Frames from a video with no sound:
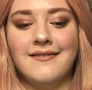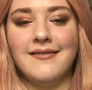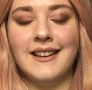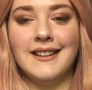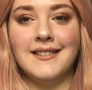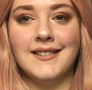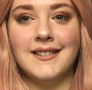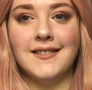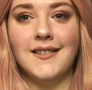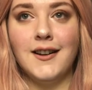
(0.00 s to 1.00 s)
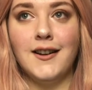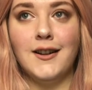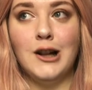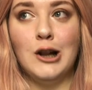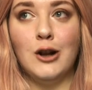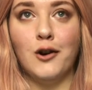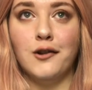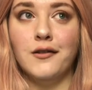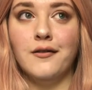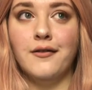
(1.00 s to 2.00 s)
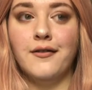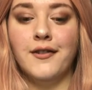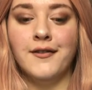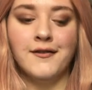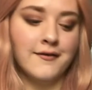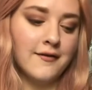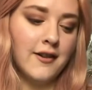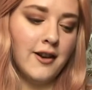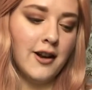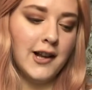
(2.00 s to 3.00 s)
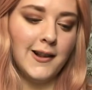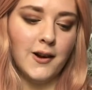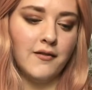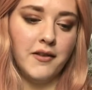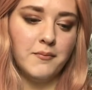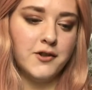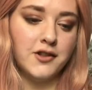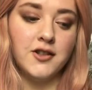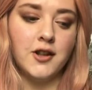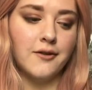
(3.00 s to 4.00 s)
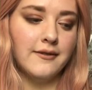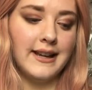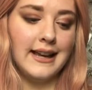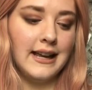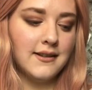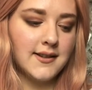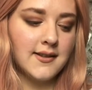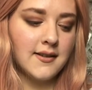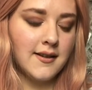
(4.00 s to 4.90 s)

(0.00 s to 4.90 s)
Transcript: think a lot of them just don't hit.